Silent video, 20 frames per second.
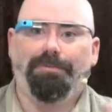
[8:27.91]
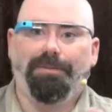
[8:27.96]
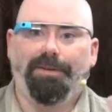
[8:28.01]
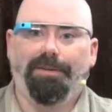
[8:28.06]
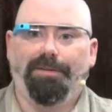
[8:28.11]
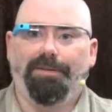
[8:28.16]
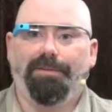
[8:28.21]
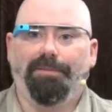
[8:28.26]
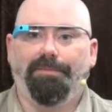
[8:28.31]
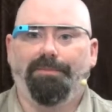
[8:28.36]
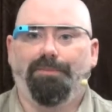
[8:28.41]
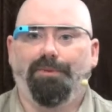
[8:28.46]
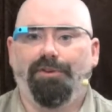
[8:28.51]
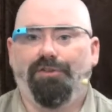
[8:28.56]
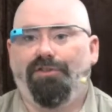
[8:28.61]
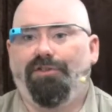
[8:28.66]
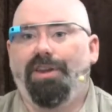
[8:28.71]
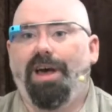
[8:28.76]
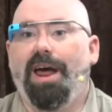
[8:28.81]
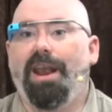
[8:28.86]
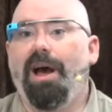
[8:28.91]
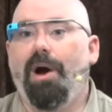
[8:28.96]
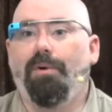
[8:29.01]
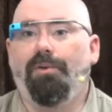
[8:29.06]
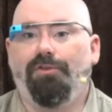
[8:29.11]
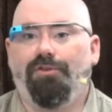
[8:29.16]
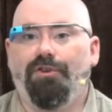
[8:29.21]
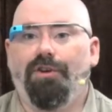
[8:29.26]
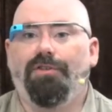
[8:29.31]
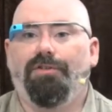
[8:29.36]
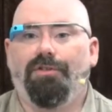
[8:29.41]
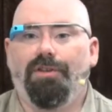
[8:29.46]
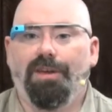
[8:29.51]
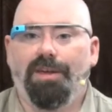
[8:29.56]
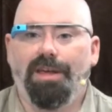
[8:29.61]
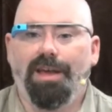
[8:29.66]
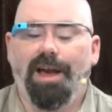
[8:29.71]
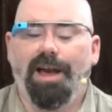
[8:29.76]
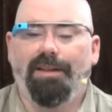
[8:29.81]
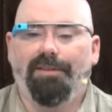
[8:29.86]
which is not out just
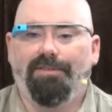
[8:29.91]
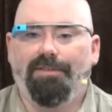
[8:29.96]
yet.